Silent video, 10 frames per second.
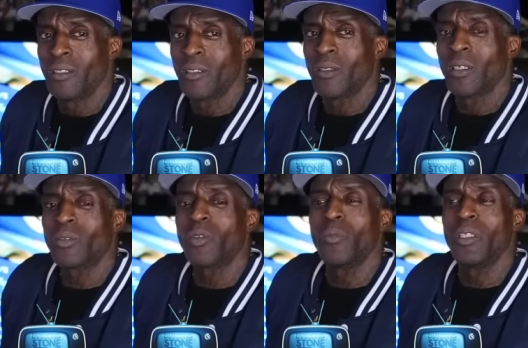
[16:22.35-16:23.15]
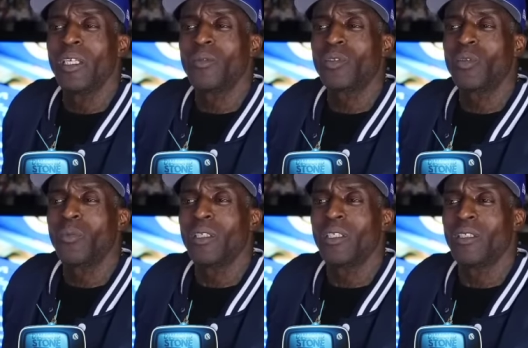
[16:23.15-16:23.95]
You know, it was too many
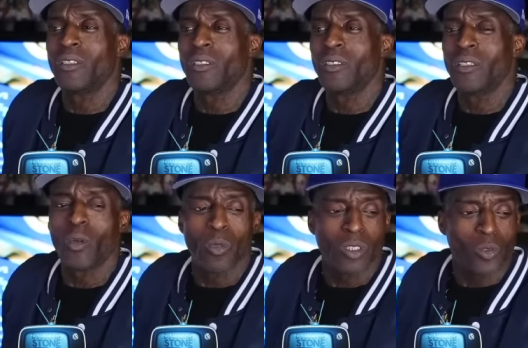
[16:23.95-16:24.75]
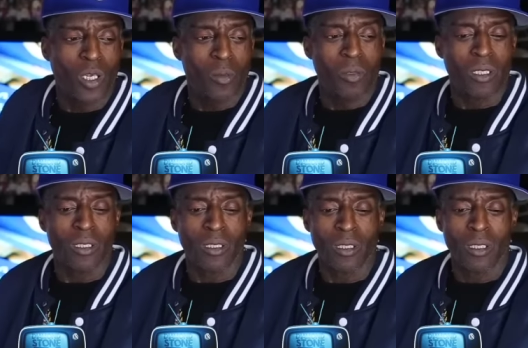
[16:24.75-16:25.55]
nigga, what you come in?